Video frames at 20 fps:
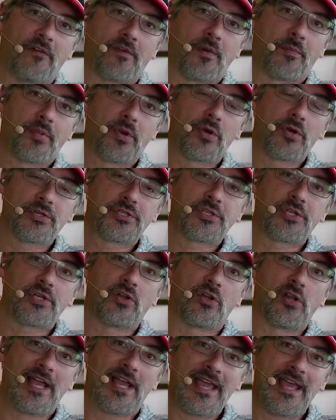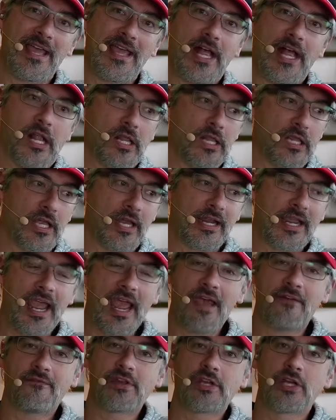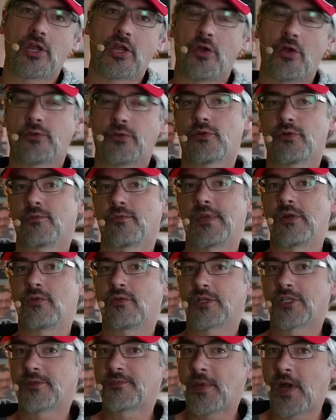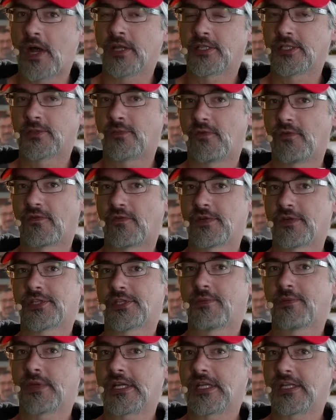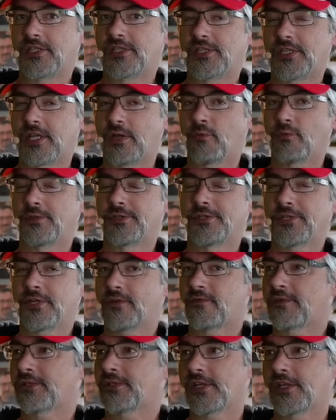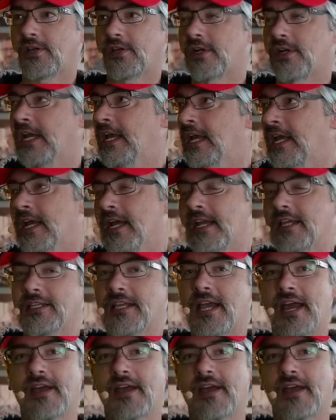personal hell, like having to go through and be responsible for somebody's SQL Server security, because I have